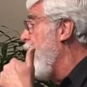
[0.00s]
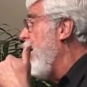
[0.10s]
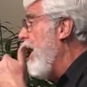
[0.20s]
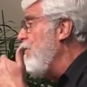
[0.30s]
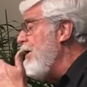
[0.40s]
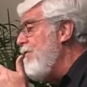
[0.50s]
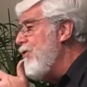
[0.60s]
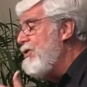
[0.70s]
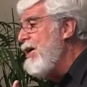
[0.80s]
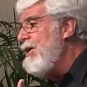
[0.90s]
I would even
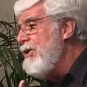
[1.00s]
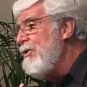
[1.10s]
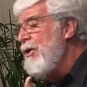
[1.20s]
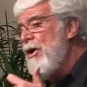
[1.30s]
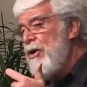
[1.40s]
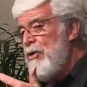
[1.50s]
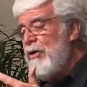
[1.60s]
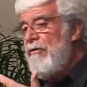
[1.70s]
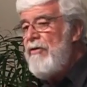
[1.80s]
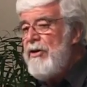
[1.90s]
say to you, you
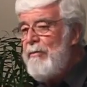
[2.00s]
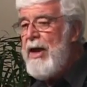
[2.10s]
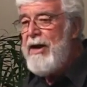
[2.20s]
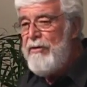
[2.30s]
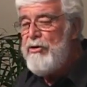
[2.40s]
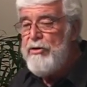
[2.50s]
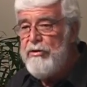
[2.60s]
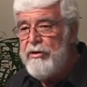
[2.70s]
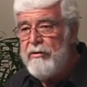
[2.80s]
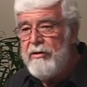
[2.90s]
can feel bad if you choose
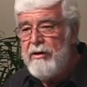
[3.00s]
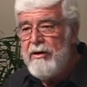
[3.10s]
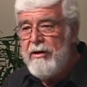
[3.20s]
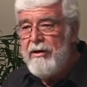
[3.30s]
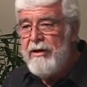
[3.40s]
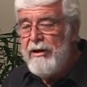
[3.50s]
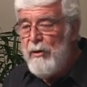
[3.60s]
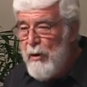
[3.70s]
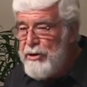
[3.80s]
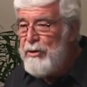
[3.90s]
to.
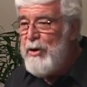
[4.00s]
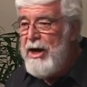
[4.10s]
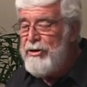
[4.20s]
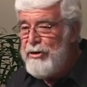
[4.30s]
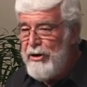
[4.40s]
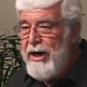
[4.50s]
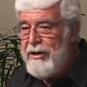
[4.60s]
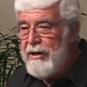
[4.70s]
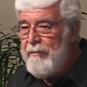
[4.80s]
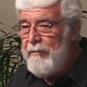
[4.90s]
Once in a while, it's a good
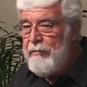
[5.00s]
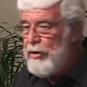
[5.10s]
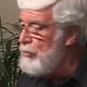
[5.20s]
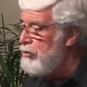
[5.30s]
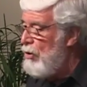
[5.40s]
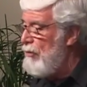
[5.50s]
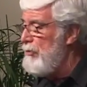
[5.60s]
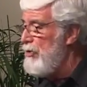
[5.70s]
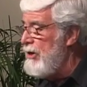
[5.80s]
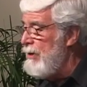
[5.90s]
idea. Just blow off some
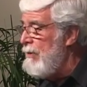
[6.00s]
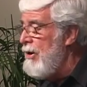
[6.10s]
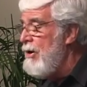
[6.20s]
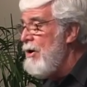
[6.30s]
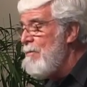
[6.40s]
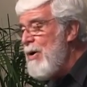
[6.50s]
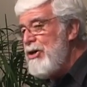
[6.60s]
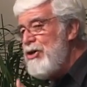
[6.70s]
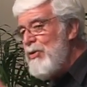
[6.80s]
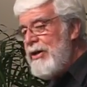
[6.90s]
steam.
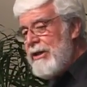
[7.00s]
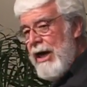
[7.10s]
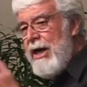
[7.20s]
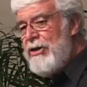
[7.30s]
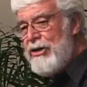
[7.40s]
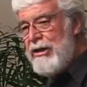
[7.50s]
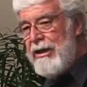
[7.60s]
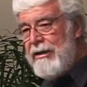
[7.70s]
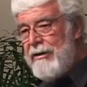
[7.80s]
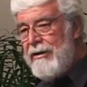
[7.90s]
But do it
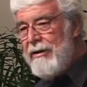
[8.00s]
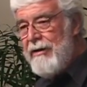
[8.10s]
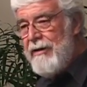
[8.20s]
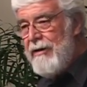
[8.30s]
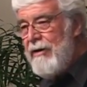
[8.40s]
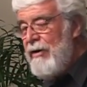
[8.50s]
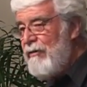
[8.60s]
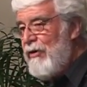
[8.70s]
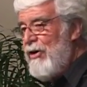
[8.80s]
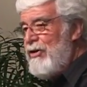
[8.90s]
consciously.
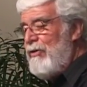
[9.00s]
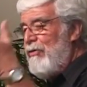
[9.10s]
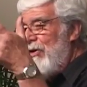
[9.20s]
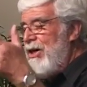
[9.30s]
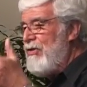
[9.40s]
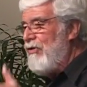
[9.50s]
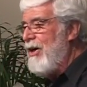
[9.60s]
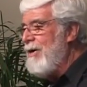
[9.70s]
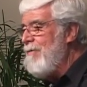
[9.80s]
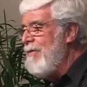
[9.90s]
First, freeze
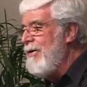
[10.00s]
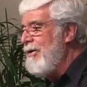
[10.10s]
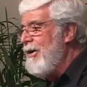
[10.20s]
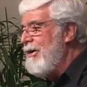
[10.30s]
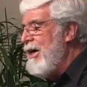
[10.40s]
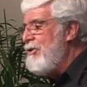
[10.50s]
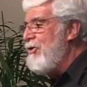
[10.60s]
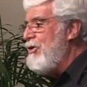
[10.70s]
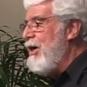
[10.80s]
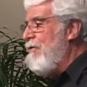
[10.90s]
frame. Get
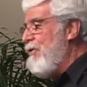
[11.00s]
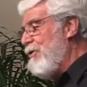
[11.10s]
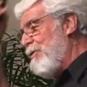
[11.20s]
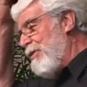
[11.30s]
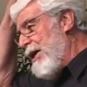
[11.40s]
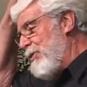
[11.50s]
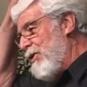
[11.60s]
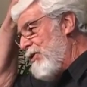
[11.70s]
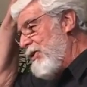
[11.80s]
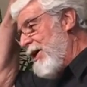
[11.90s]
yourself into a place where
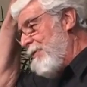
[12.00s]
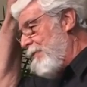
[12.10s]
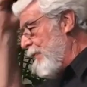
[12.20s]
you say,